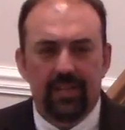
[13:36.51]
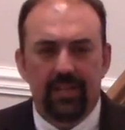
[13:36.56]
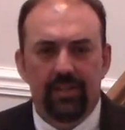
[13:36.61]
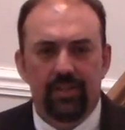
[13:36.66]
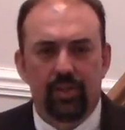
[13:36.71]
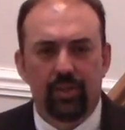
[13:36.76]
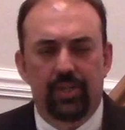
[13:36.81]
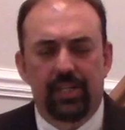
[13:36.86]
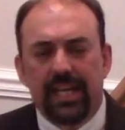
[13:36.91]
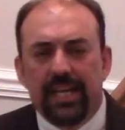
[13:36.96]

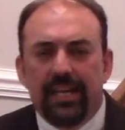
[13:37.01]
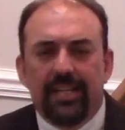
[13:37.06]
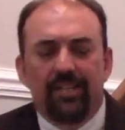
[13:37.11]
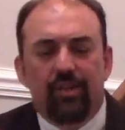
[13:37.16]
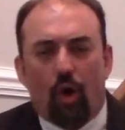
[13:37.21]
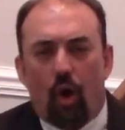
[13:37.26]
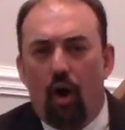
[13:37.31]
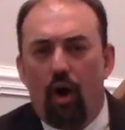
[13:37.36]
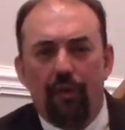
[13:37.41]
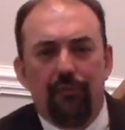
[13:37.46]
So see,
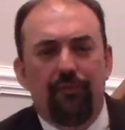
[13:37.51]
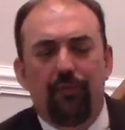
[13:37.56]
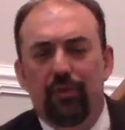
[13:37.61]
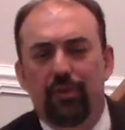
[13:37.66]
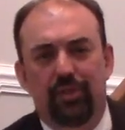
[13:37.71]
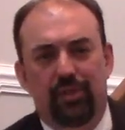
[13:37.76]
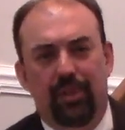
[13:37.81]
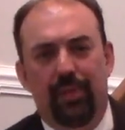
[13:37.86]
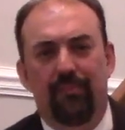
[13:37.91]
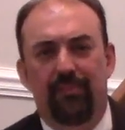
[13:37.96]
he's
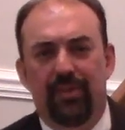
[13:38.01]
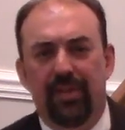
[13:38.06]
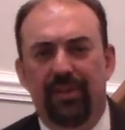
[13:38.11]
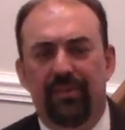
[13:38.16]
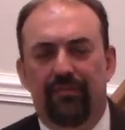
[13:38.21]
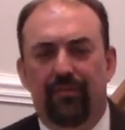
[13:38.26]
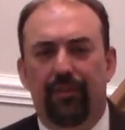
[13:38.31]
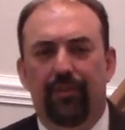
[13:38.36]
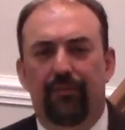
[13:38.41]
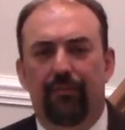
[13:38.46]
offered
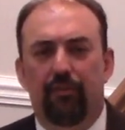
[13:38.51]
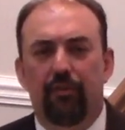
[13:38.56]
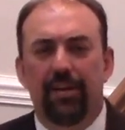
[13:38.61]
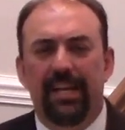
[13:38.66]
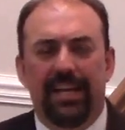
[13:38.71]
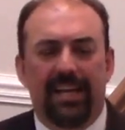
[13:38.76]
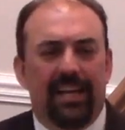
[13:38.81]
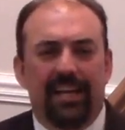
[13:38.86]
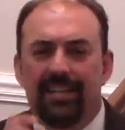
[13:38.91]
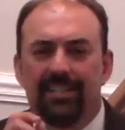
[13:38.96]
something for
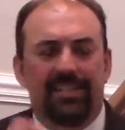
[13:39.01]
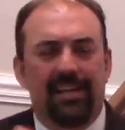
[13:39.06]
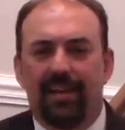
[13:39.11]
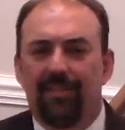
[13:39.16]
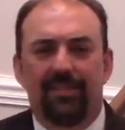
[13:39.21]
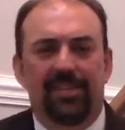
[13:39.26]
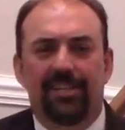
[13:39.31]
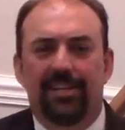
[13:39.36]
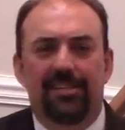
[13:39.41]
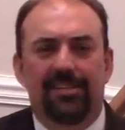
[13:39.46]
free, and
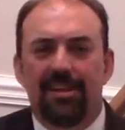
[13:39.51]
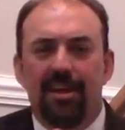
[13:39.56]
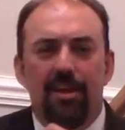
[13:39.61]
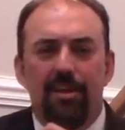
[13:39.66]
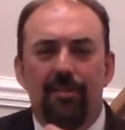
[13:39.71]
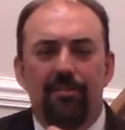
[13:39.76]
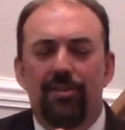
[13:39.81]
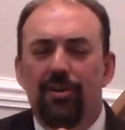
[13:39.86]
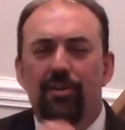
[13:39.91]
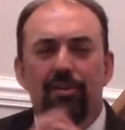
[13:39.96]
David
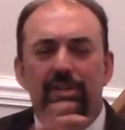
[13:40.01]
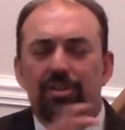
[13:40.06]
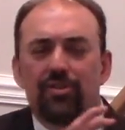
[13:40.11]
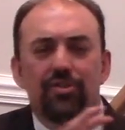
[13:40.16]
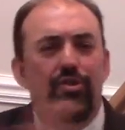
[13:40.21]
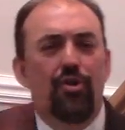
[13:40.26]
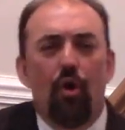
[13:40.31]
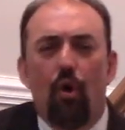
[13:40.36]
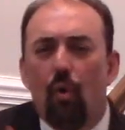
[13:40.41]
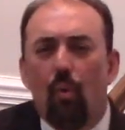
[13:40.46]
says, there is
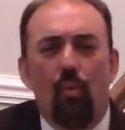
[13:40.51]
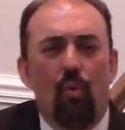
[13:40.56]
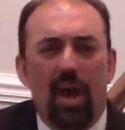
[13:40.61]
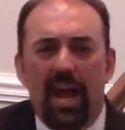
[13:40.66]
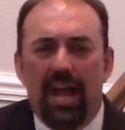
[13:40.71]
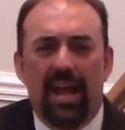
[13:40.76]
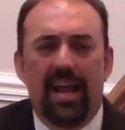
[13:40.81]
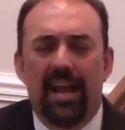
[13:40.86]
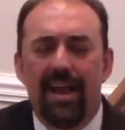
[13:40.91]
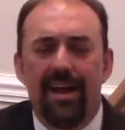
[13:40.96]
no
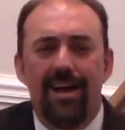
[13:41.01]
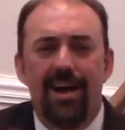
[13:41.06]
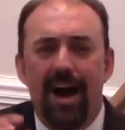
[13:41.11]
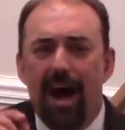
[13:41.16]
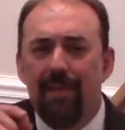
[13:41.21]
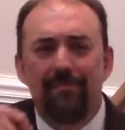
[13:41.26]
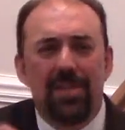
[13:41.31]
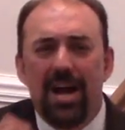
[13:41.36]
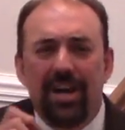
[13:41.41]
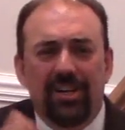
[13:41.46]
way.
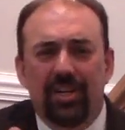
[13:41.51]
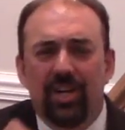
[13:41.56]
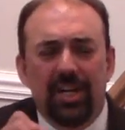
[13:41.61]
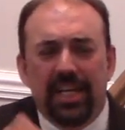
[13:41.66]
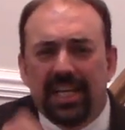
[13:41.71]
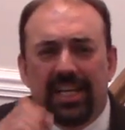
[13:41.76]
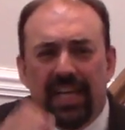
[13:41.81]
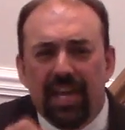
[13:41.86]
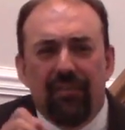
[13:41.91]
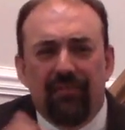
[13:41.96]
I'm not
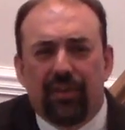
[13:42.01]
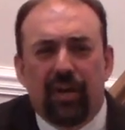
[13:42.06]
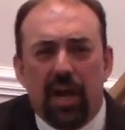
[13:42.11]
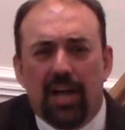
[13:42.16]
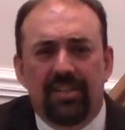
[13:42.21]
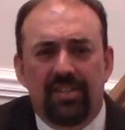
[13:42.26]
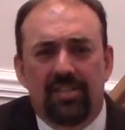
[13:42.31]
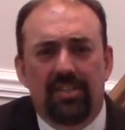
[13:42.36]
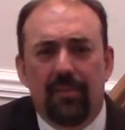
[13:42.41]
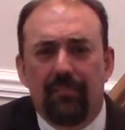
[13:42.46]
going to give
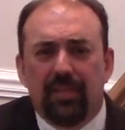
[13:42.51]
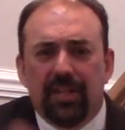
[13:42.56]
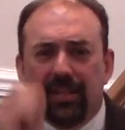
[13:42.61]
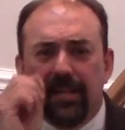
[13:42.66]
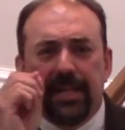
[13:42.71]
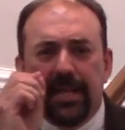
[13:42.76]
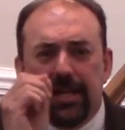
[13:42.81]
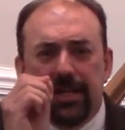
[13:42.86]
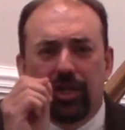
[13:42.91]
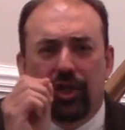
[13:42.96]
God something
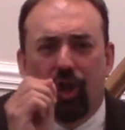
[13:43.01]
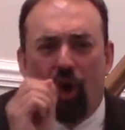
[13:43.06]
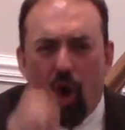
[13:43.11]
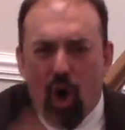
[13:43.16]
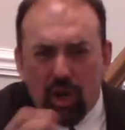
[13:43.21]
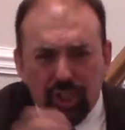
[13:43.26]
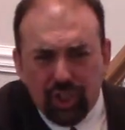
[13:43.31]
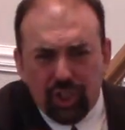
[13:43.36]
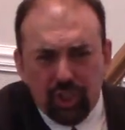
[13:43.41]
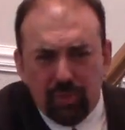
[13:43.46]
that didn't
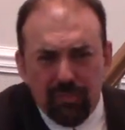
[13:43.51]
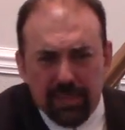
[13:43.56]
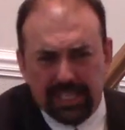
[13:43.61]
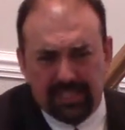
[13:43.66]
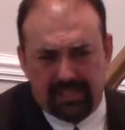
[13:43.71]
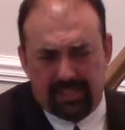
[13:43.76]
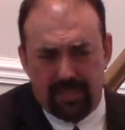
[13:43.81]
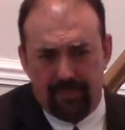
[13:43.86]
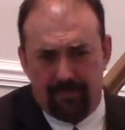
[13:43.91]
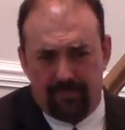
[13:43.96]
cost me
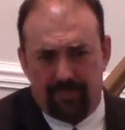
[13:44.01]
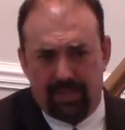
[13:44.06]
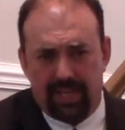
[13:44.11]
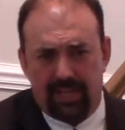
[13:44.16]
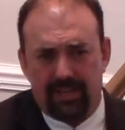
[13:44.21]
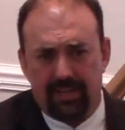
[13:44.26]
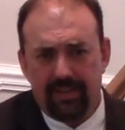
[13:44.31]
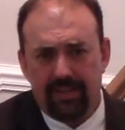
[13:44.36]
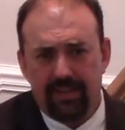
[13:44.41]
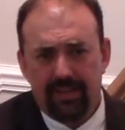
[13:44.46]

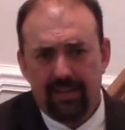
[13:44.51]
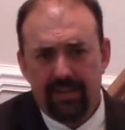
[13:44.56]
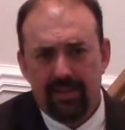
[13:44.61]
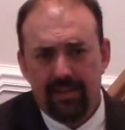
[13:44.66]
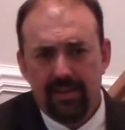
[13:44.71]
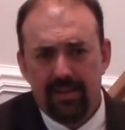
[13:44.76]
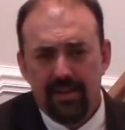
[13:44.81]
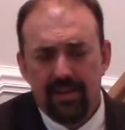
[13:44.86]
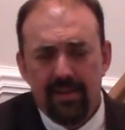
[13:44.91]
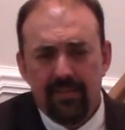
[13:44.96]
something,
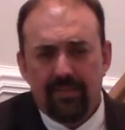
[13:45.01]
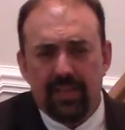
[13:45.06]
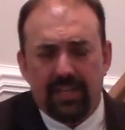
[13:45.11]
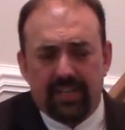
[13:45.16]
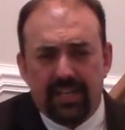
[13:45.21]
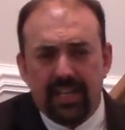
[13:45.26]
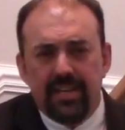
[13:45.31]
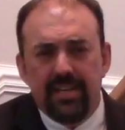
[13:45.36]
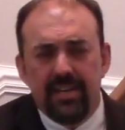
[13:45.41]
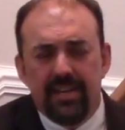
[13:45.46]

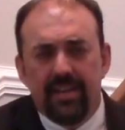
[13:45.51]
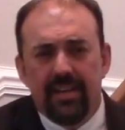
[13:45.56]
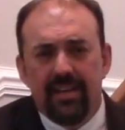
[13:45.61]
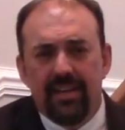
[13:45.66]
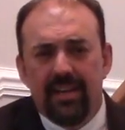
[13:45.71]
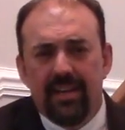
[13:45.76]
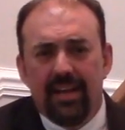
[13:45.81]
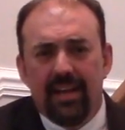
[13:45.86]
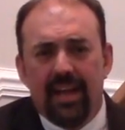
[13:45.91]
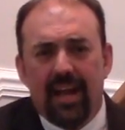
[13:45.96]
that
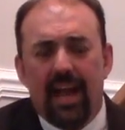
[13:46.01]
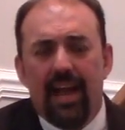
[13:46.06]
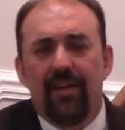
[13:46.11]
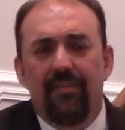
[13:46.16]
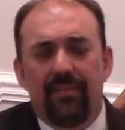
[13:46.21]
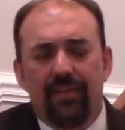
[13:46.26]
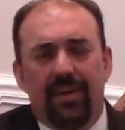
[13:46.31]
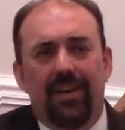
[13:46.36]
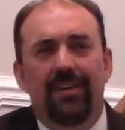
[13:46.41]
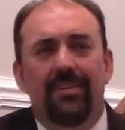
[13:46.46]
didn't
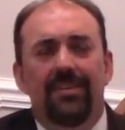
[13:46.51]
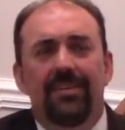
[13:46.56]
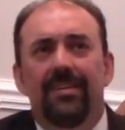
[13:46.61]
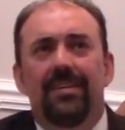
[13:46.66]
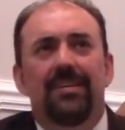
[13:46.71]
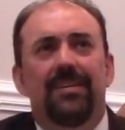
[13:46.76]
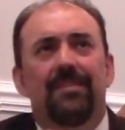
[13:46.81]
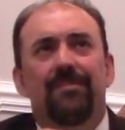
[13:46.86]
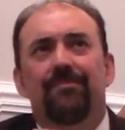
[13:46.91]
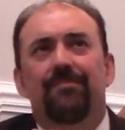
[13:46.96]
have
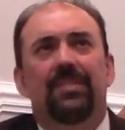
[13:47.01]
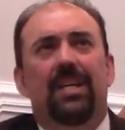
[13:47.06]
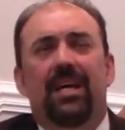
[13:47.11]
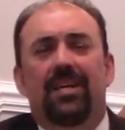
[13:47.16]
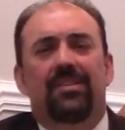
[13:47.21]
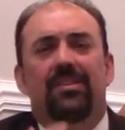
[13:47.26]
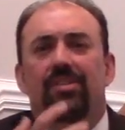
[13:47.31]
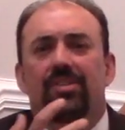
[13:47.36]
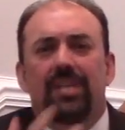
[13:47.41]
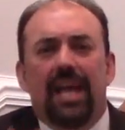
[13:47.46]

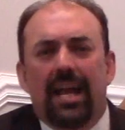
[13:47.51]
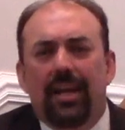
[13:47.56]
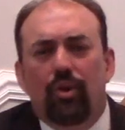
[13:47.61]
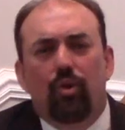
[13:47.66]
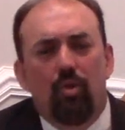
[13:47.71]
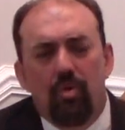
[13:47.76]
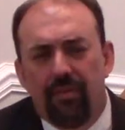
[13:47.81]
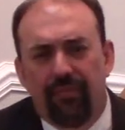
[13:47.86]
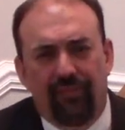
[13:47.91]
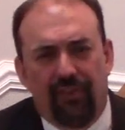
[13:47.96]
a
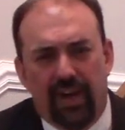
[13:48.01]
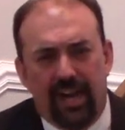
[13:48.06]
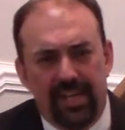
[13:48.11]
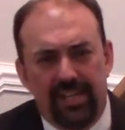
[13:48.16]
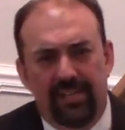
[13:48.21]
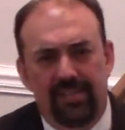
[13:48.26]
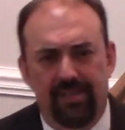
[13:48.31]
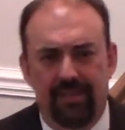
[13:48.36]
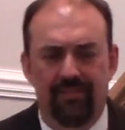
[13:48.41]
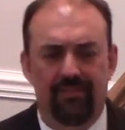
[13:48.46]

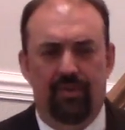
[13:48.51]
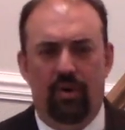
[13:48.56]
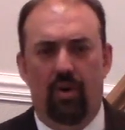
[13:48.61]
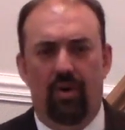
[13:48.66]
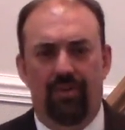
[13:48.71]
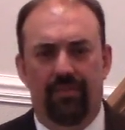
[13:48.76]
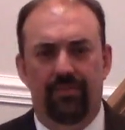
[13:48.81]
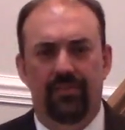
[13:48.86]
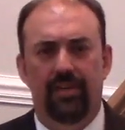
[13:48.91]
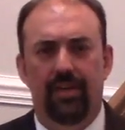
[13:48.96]
sacrifice
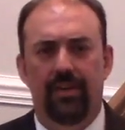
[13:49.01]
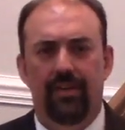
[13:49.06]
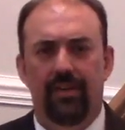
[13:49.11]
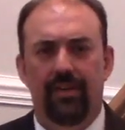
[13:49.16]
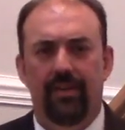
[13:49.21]
involved.